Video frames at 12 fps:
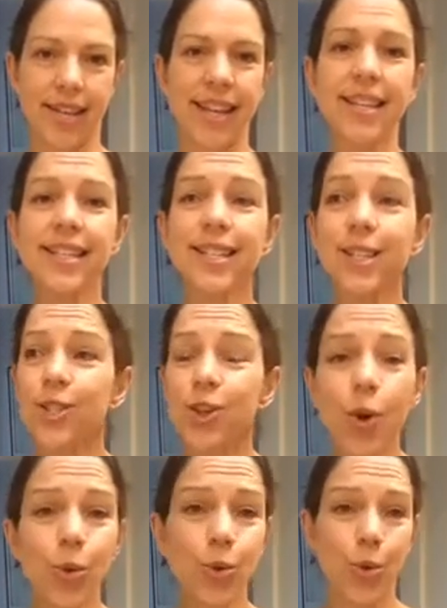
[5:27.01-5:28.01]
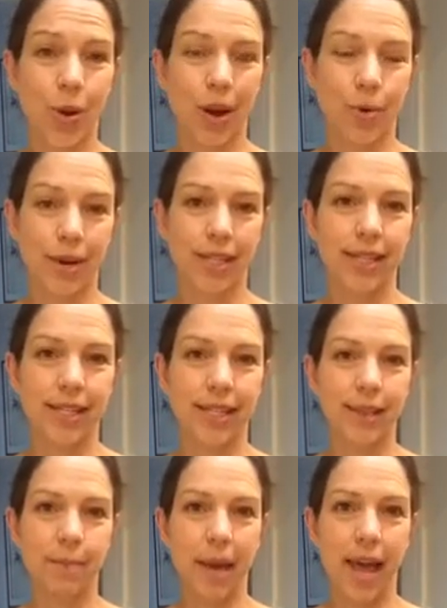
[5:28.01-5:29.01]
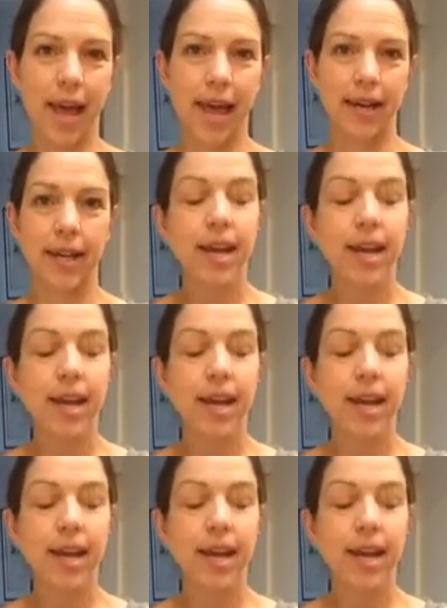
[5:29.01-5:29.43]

It is so quick once it's in the pan.